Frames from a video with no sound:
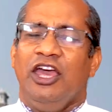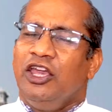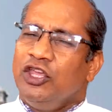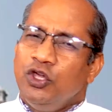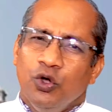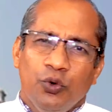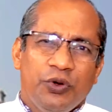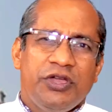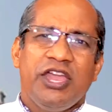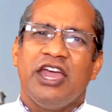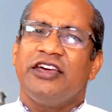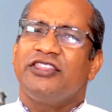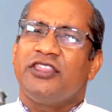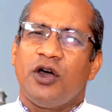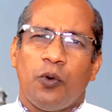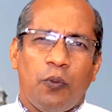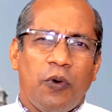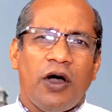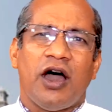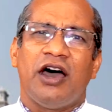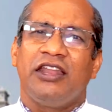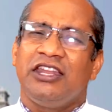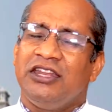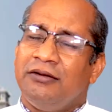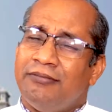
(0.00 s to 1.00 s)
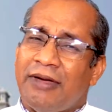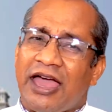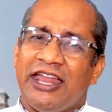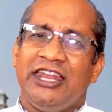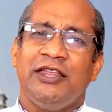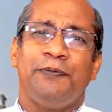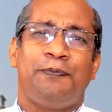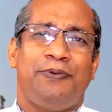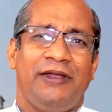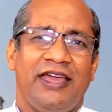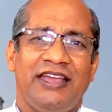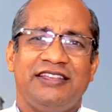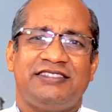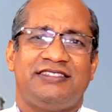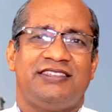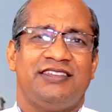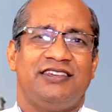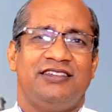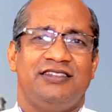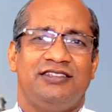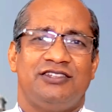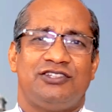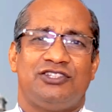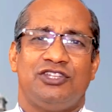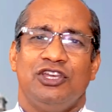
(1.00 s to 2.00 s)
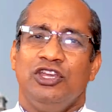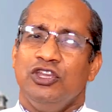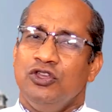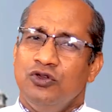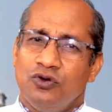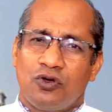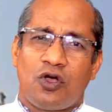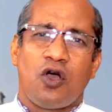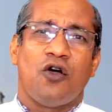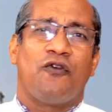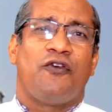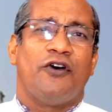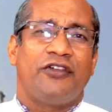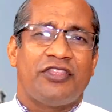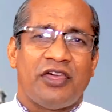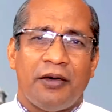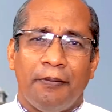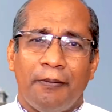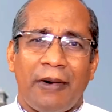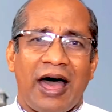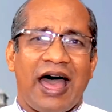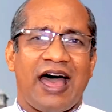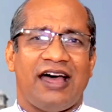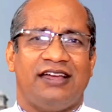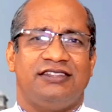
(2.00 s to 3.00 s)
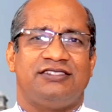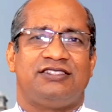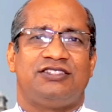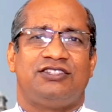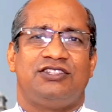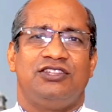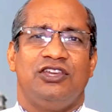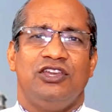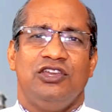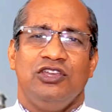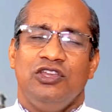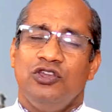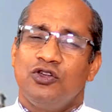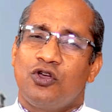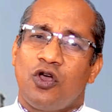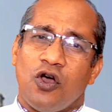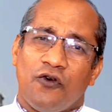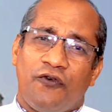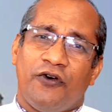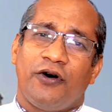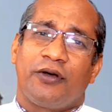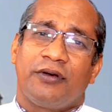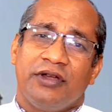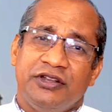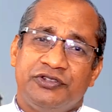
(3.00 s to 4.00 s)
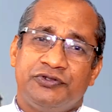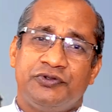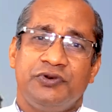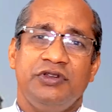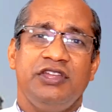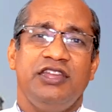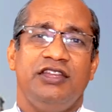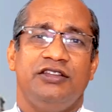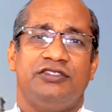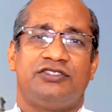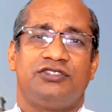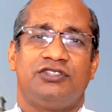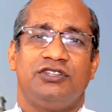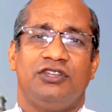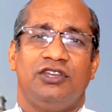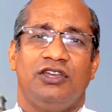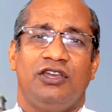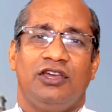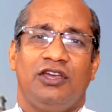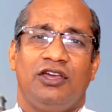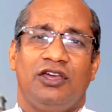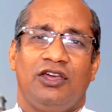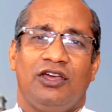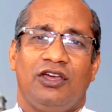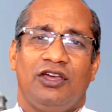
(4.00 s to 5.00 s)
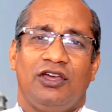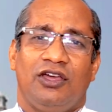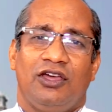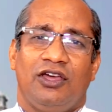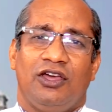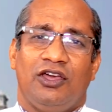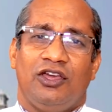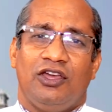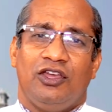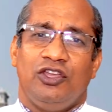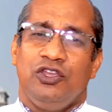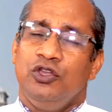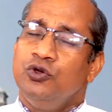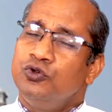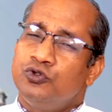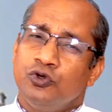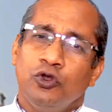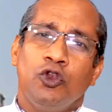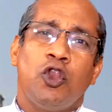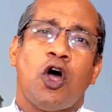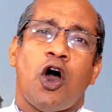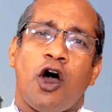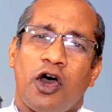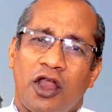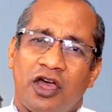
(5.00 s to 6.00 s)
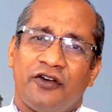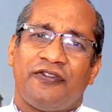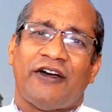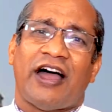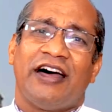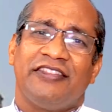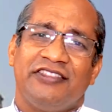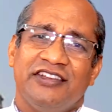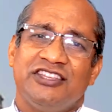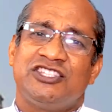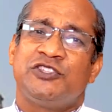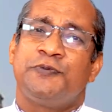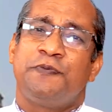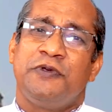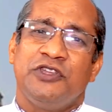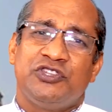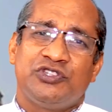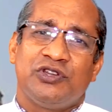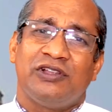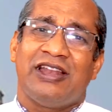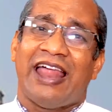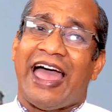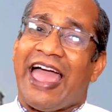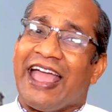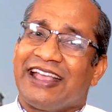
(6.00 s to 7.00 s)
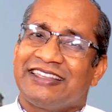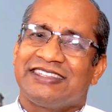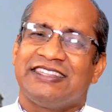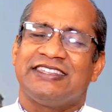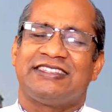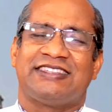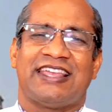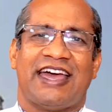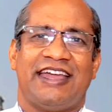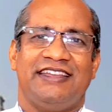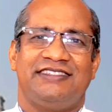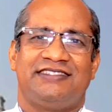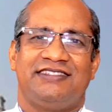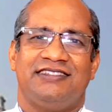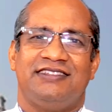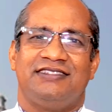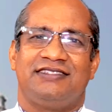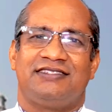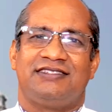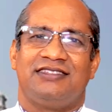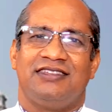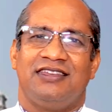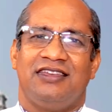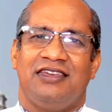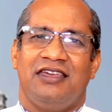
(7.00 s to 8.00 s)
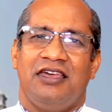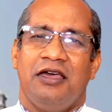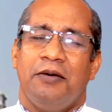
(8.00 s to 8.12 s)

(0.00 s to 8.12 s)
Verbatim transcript: You hear the word in many places. You go for the mass, you go for retreats, you do a lot of other spiritual exercises.